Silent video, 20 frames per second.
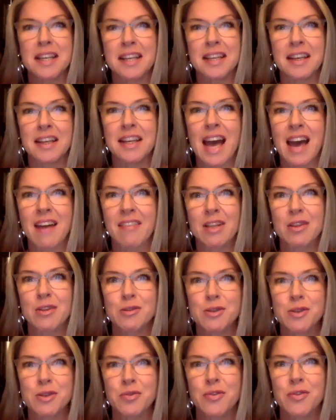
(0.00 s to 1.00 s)
Like having
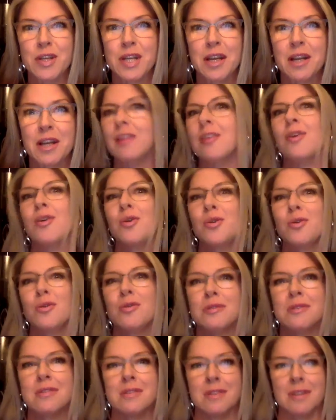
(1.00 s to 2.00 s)
looser fitting
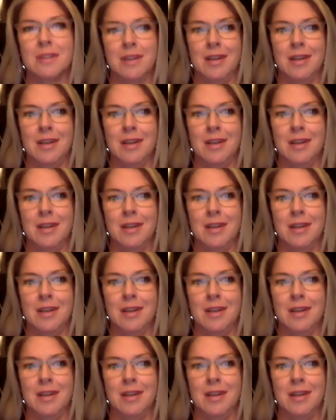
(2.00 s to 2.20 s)
clothes?